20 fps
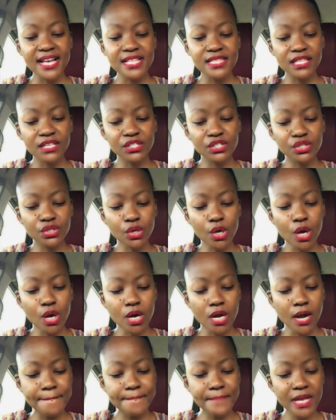This
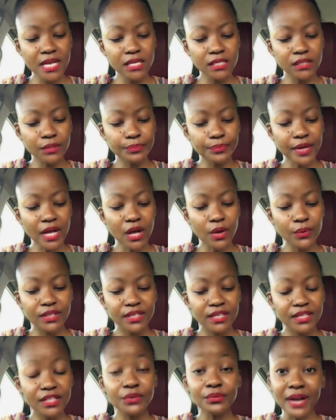song is about
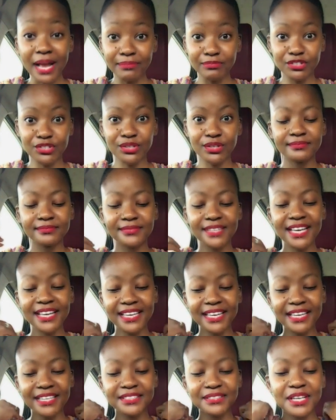the rapture.
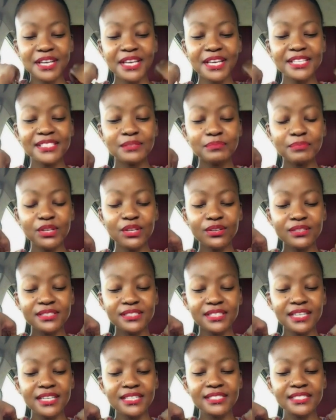Again, it's
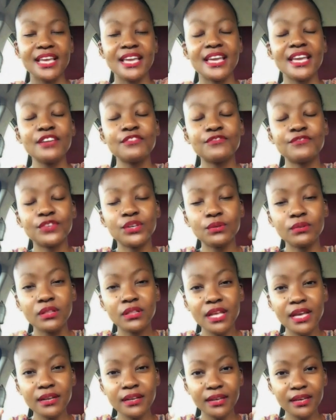Beyonce's If You
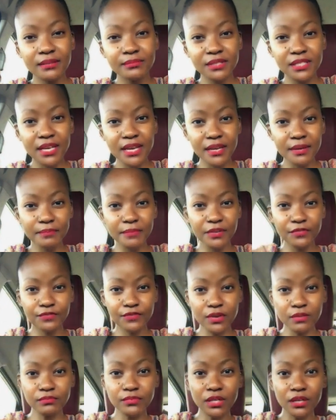Let Him Take Me
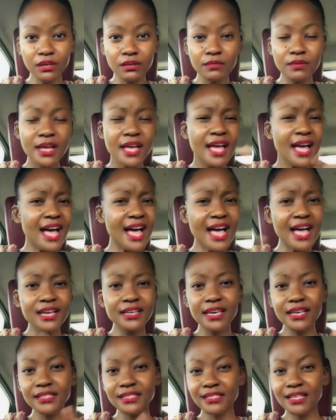From You, I
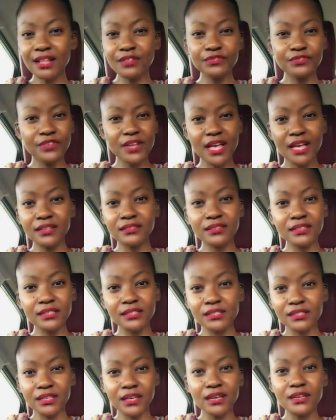Guess I'll Finally
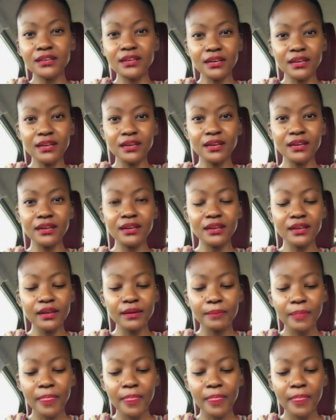See